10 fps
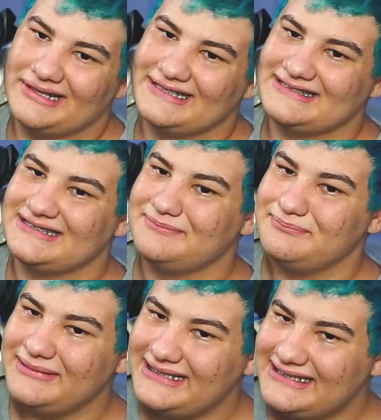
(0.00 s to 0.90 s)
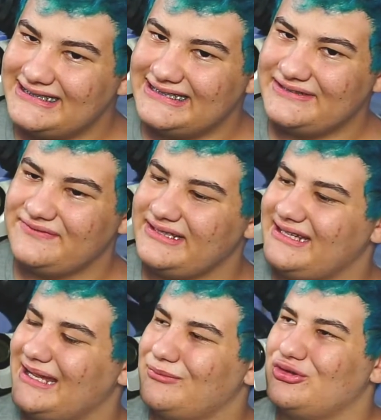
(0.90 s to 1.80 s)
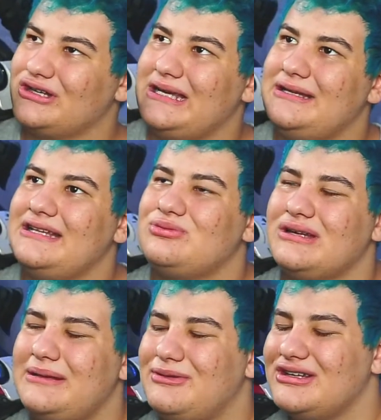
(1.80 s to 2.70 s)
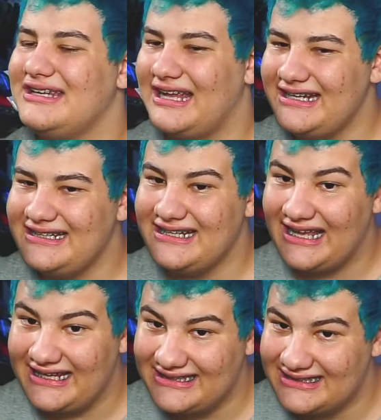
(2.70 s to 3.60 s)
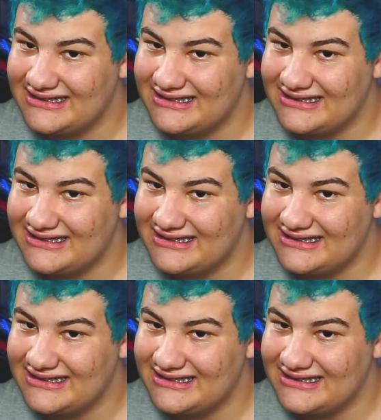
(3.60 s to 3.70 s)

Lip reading: It's a mini DV camcorder. This one came out in 98.